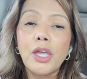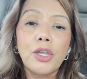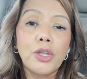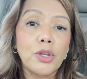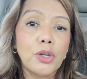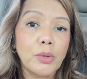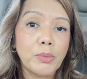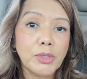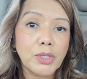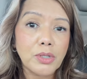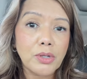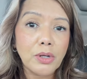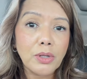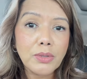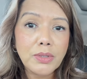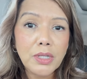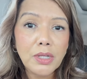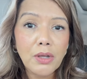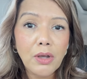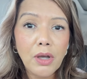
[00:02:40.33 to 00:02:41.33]
you know how much
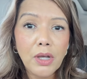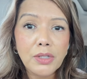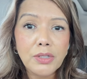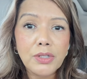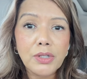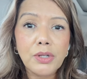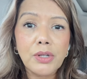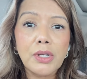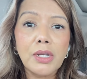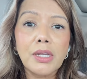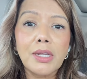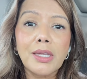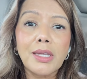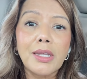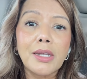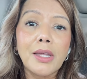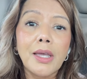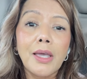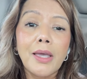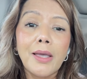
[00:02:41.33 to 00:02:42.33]
closing cost you're going to
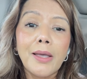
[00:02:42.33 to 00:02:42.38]
need.